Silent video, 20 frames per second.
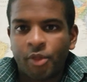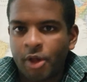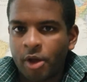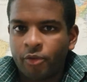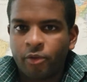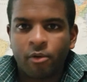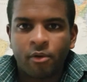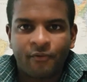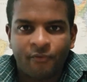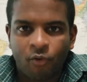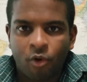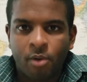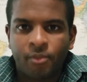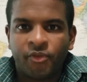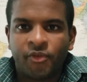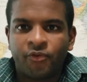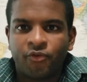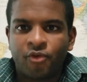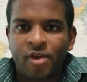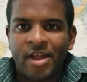other forms
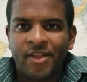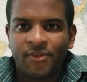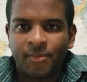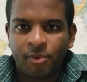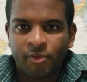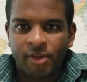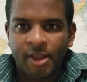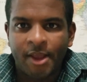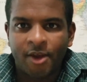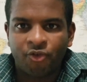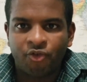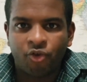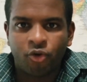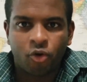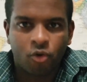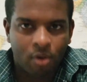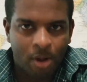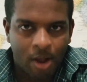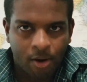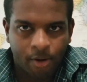of transportation,
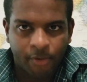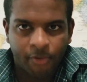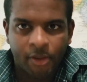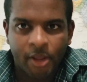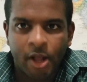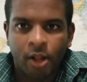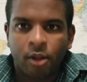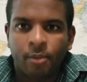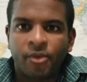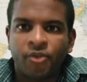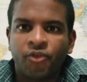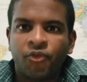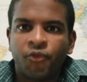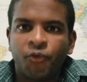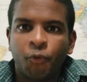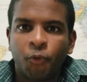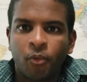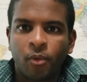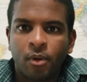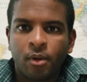you're out in the elements
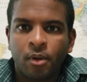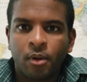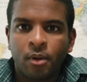too.